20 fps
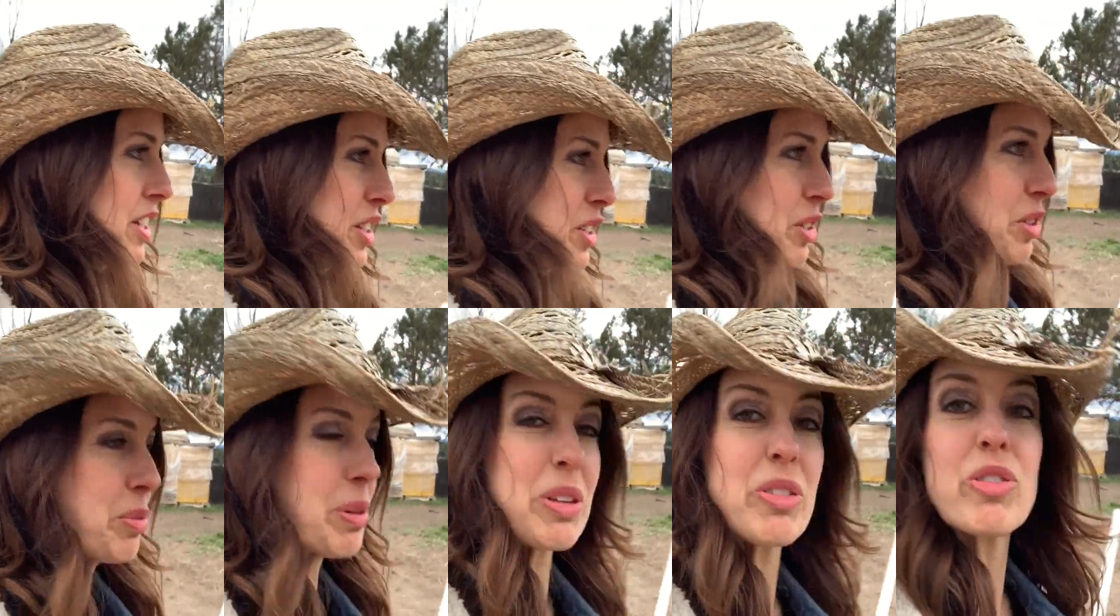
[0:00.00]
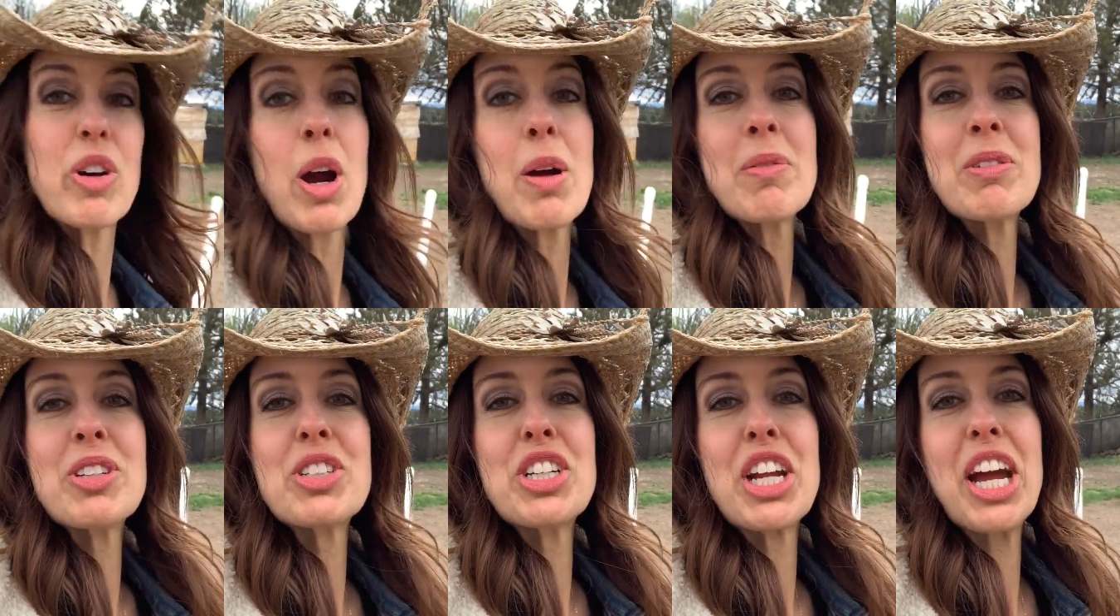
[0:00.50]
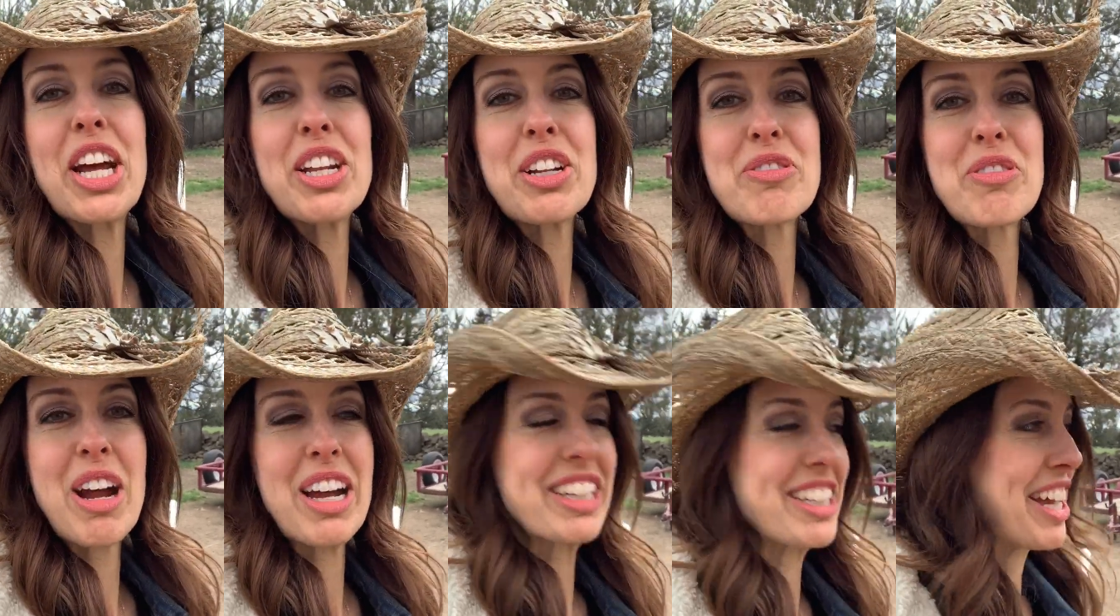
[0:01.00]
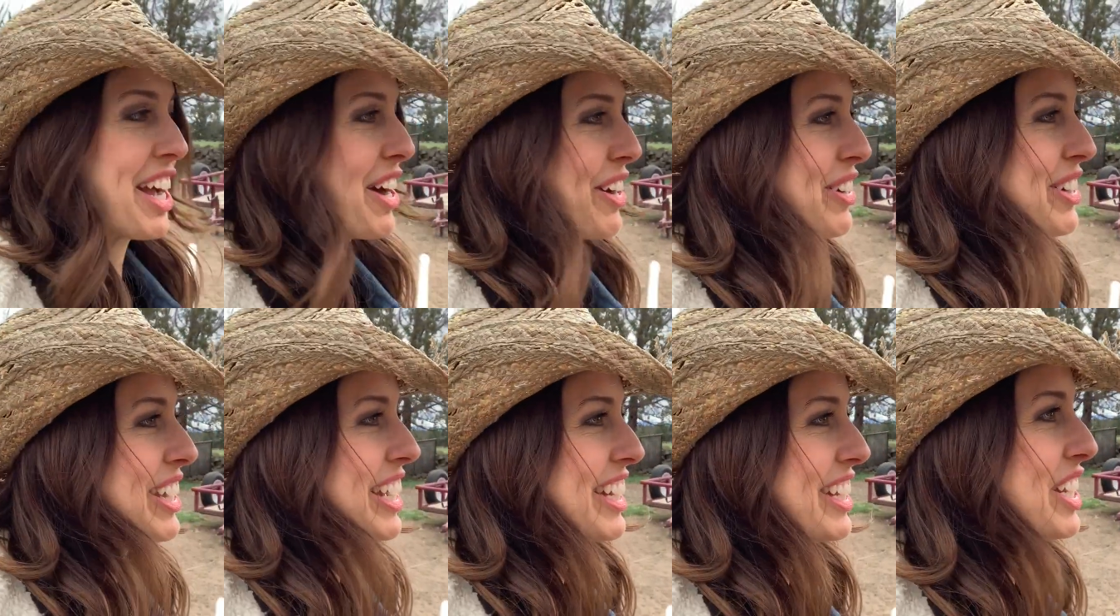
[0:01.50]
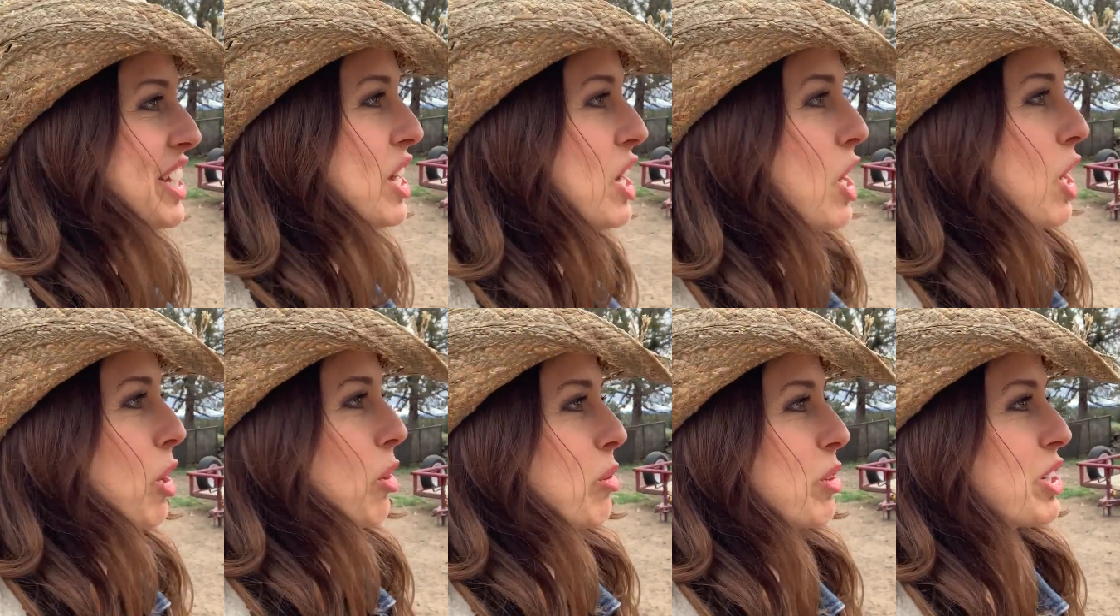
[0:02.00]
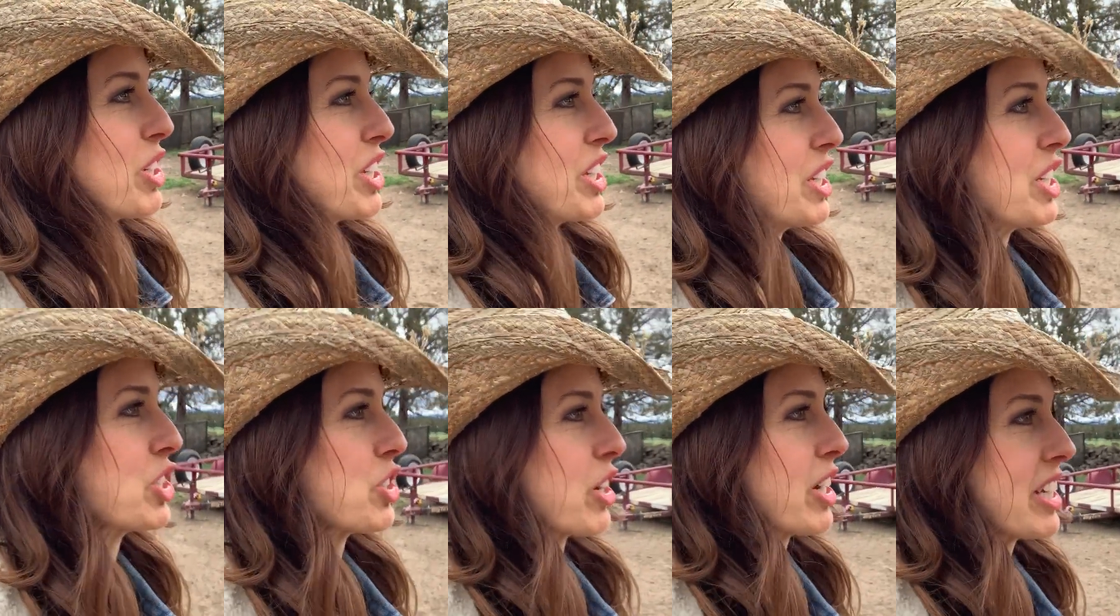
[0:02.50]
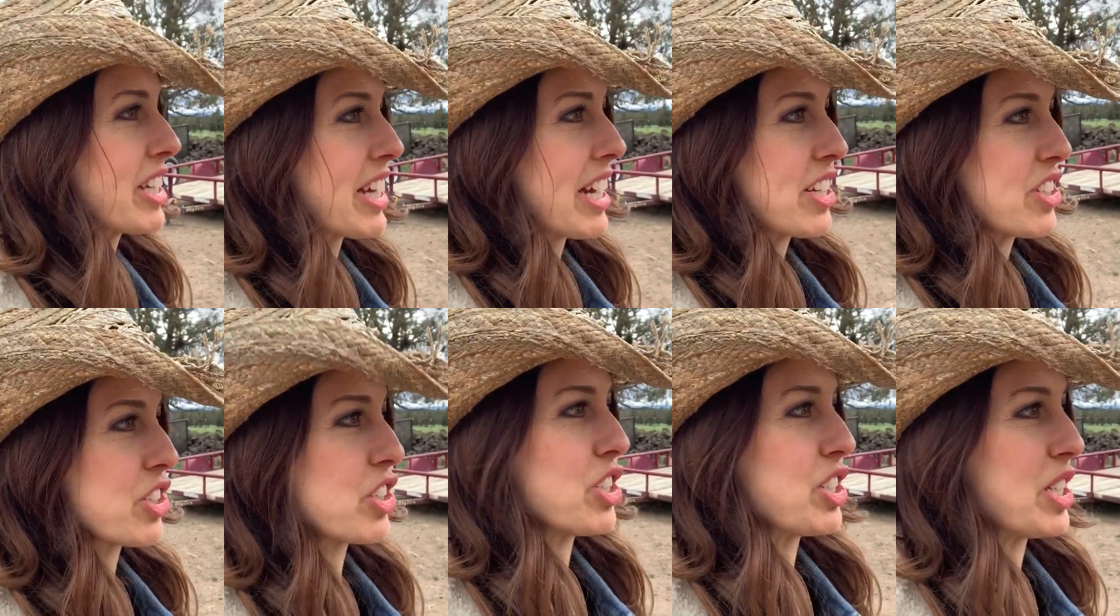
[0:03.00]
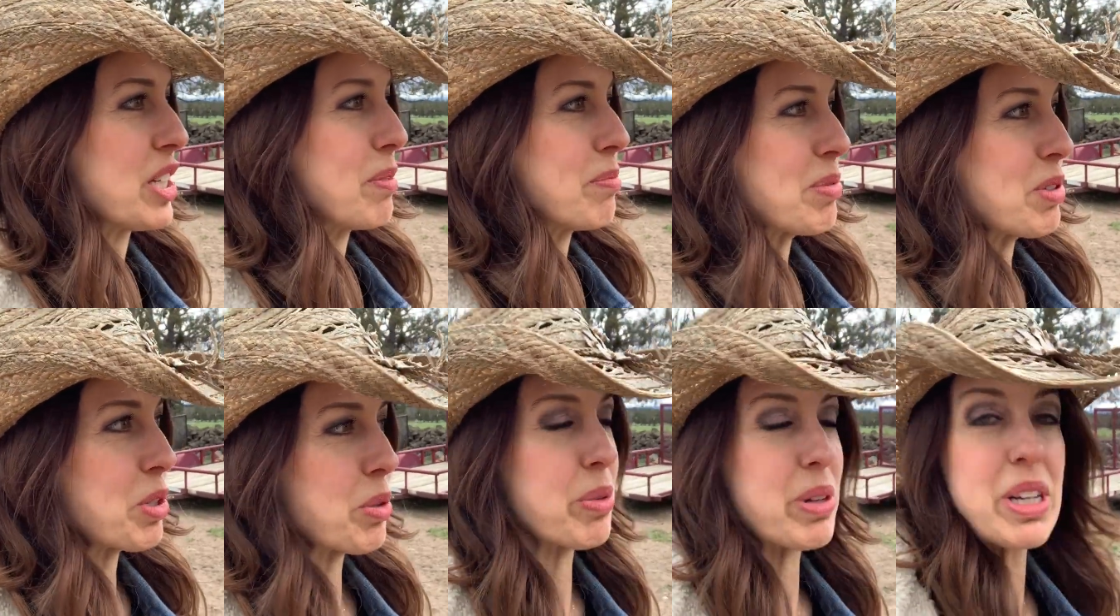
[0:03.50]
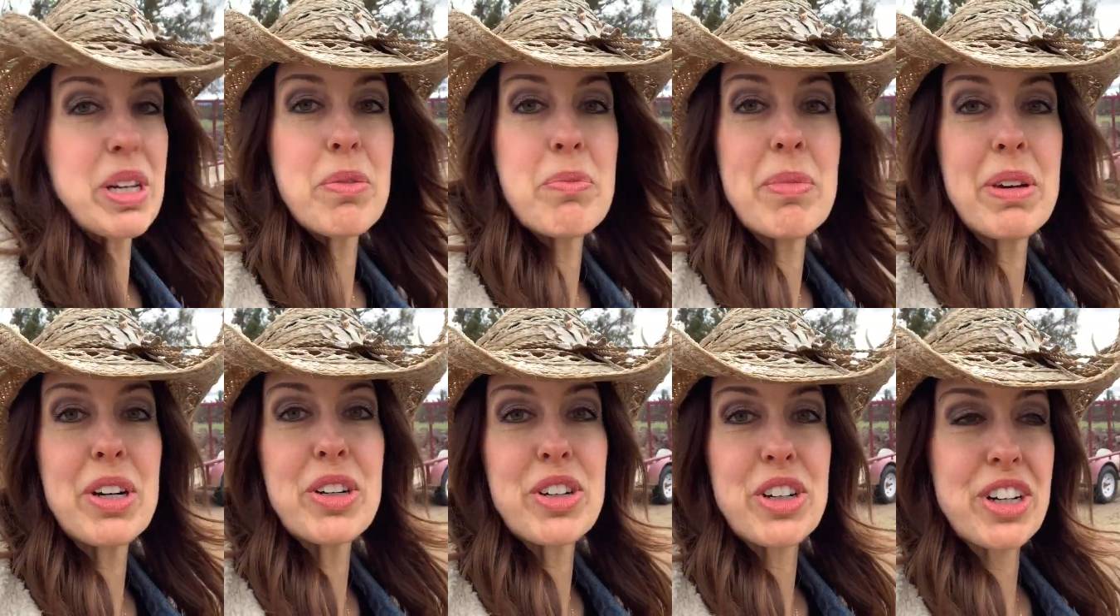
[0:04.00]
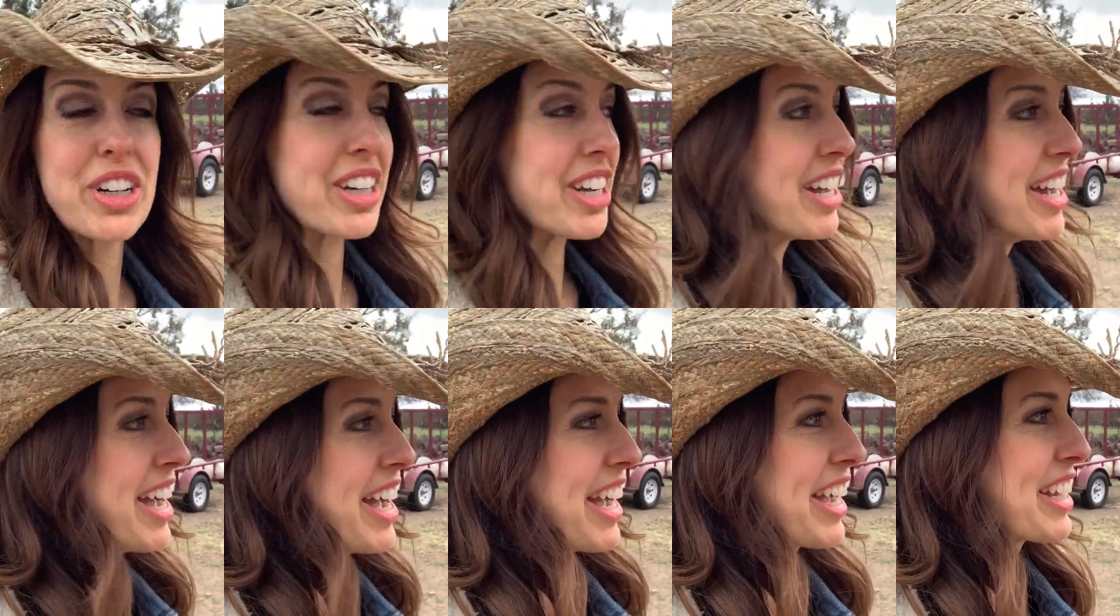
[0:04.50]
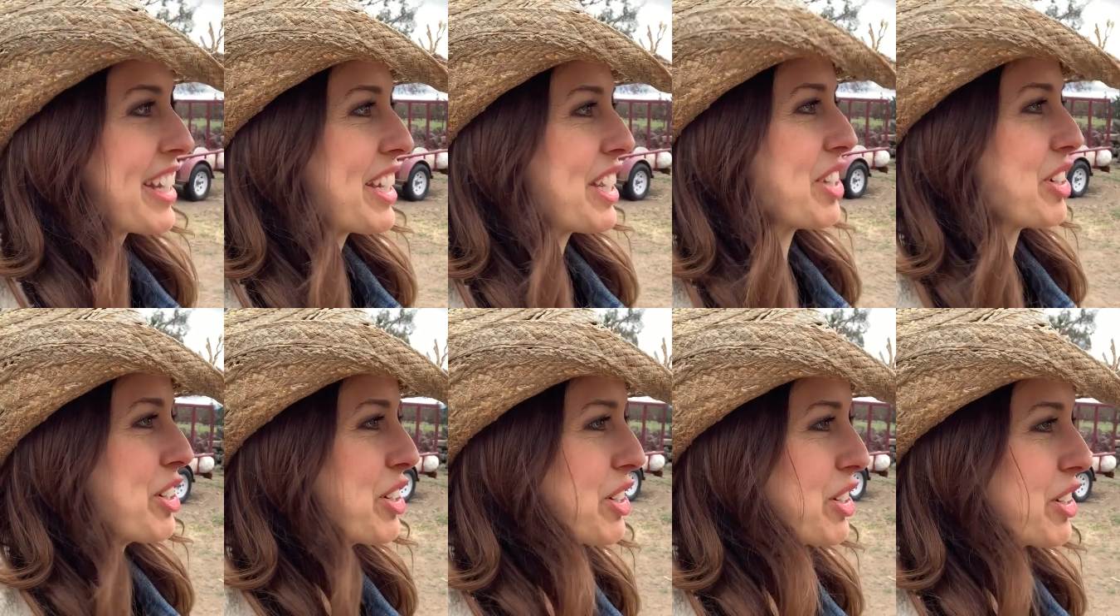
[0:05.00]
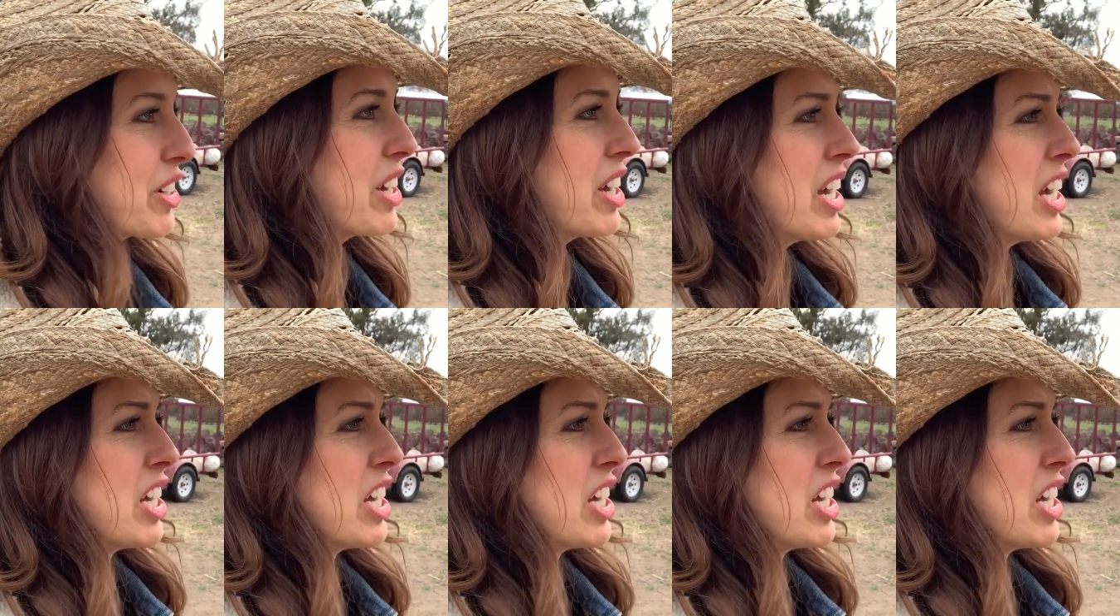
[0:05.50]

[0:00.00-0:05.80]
You're with Farmer Janna right now, and we're gonna try to catch a sheep so we can milk her and get her